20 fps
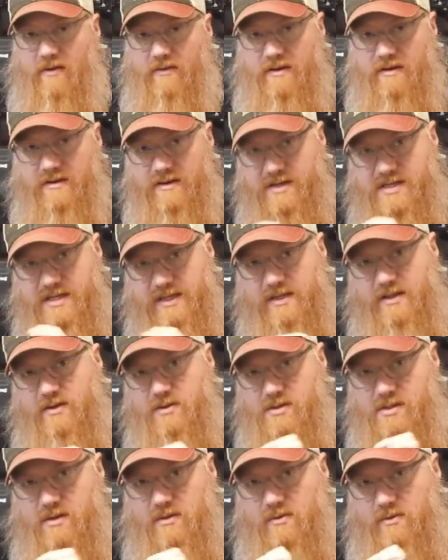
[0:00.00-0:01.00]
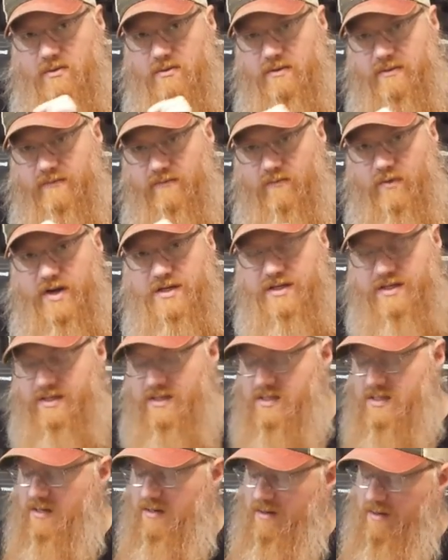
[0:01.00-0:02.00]
You're going to see those little
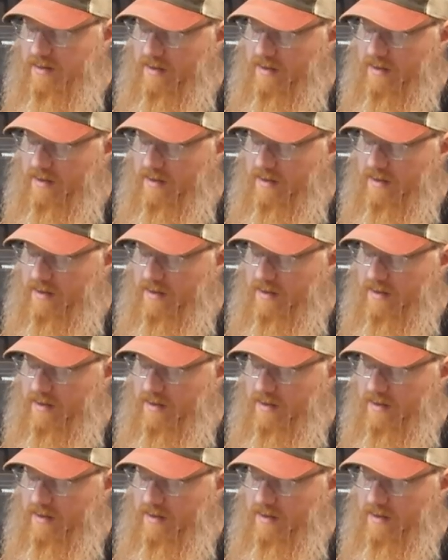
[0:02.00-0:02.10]
ridges.